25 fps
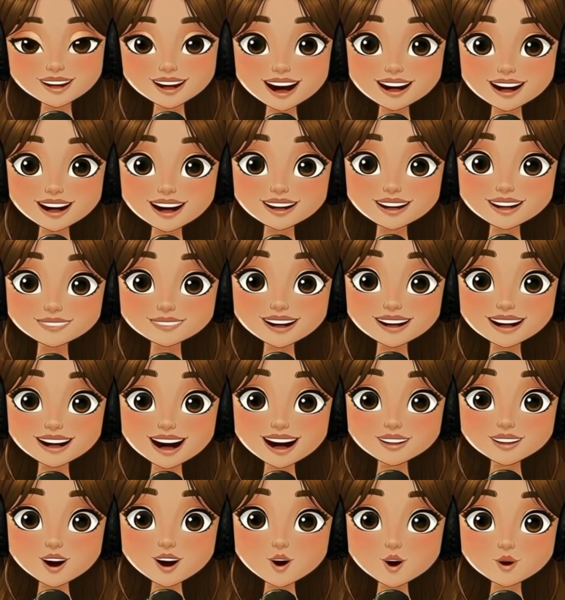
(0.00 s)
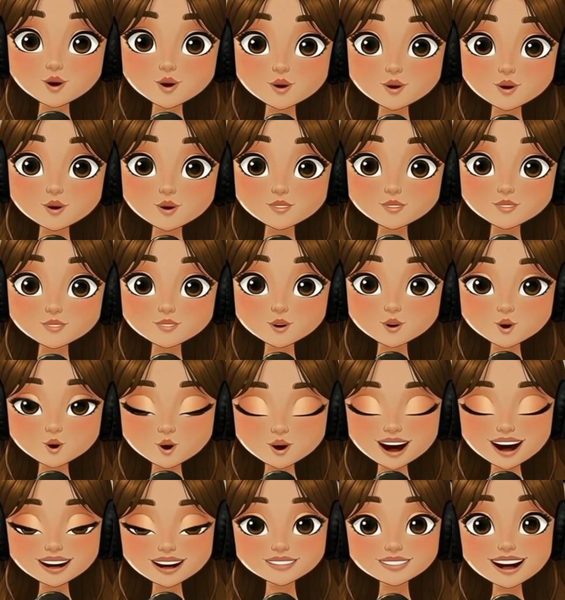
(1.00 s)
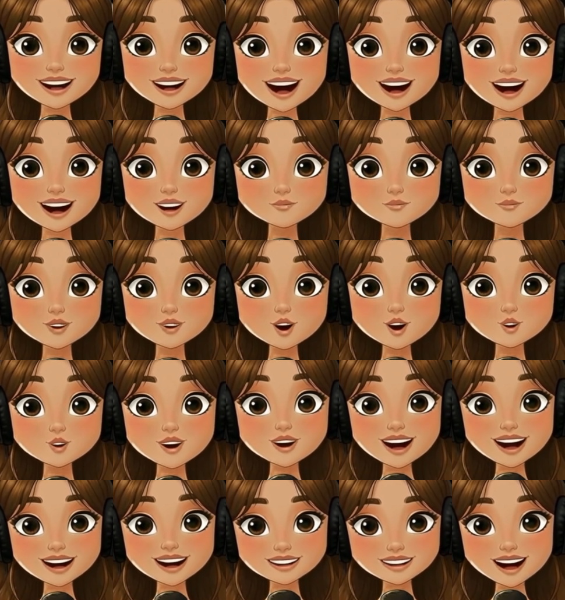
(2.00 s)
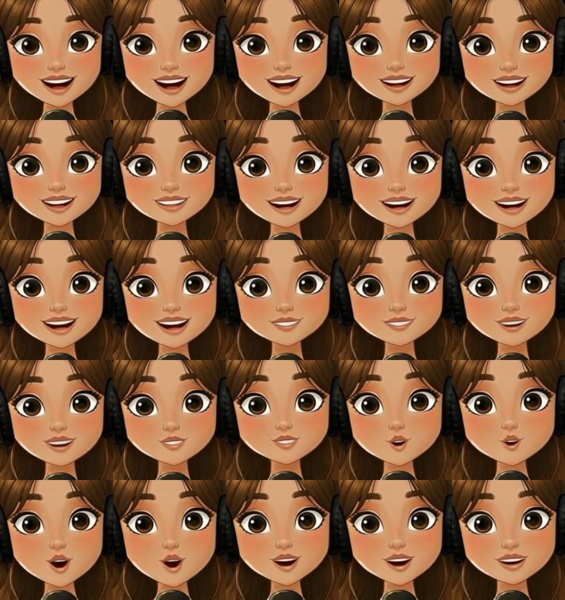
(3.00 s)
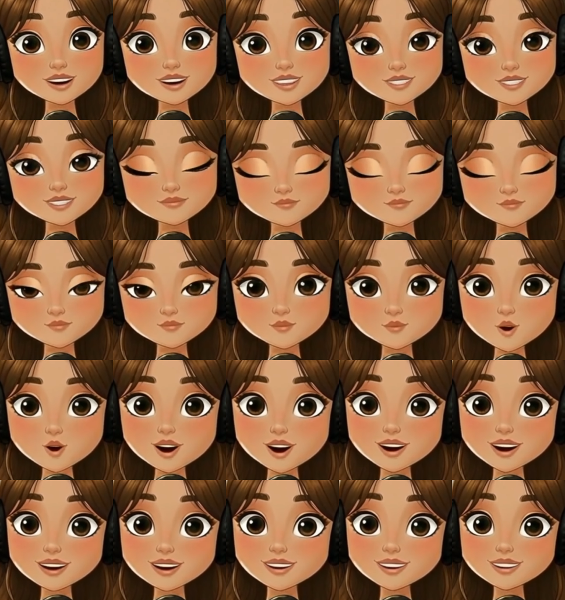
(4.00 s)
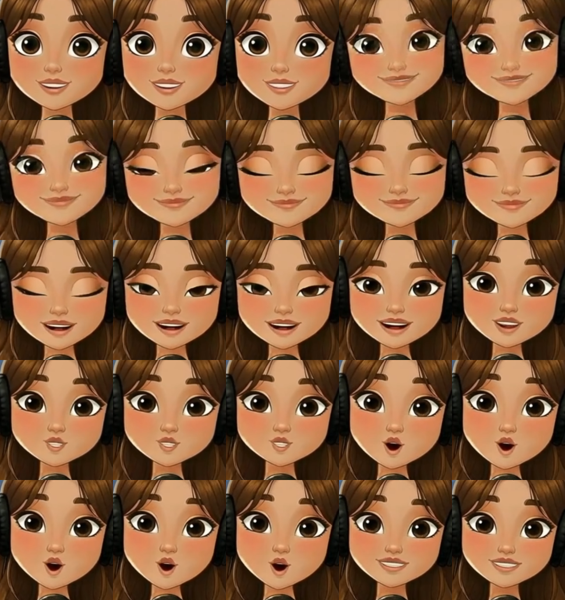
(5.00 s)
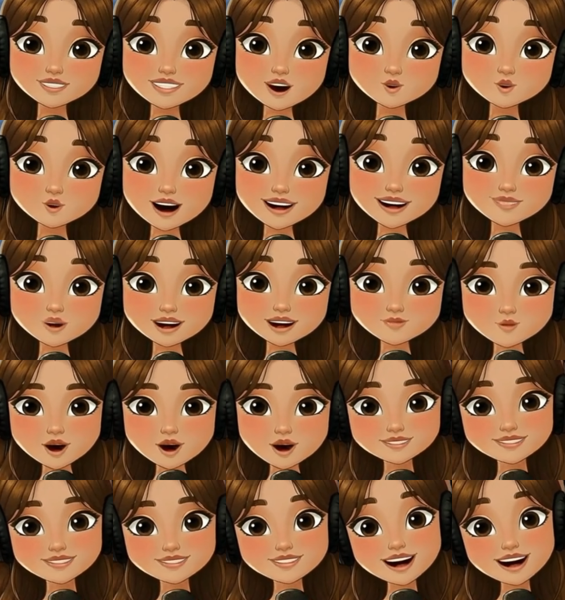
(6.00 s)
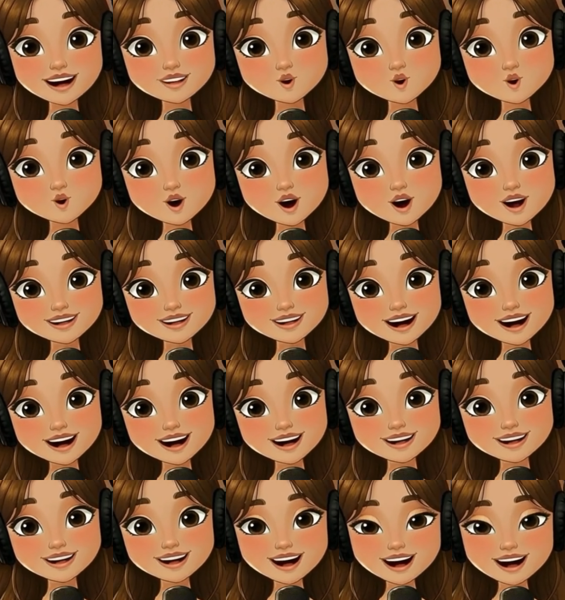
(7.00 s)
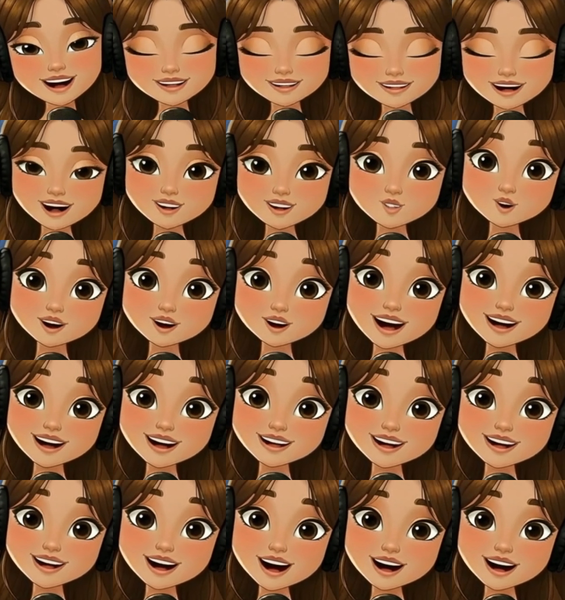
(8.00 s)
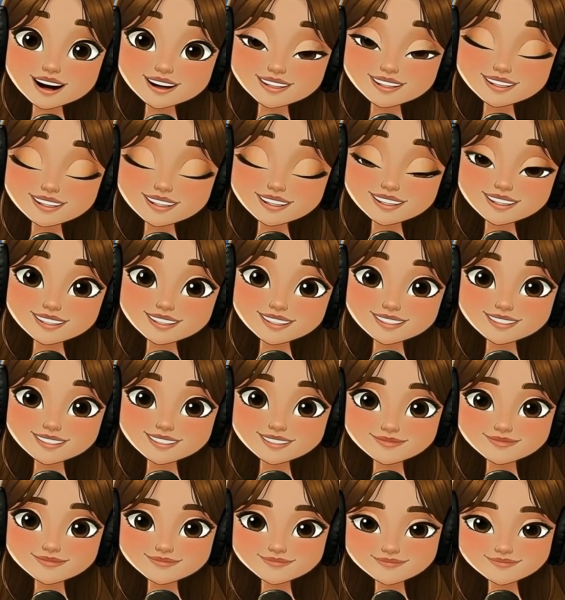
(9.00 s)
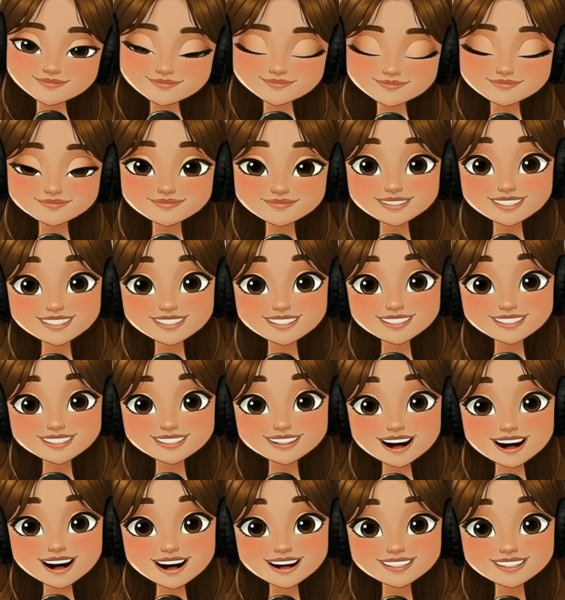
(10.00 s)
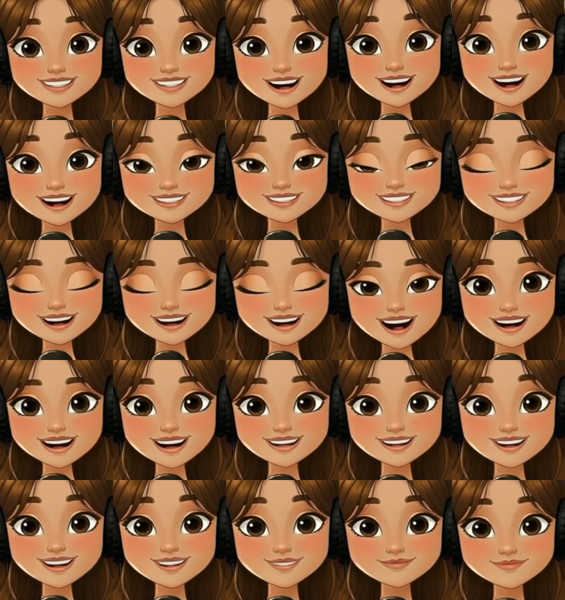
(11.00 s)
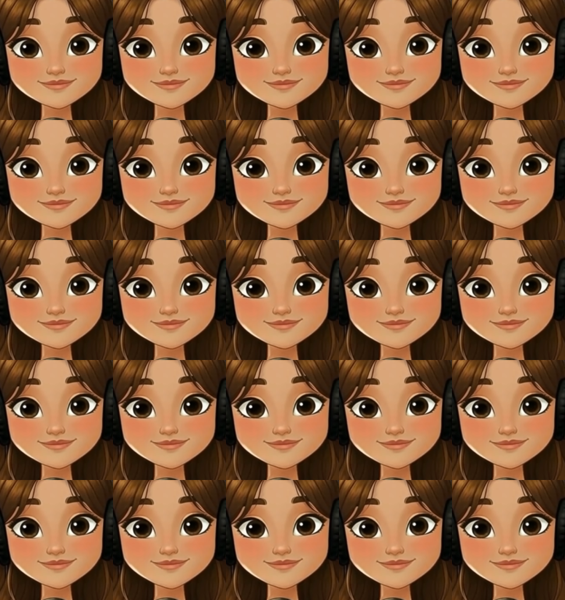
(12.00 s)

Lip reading: In this video, you will learn powerful alternatives to the word move. These words will help you speak more clearly and naturally in English. So let's get started.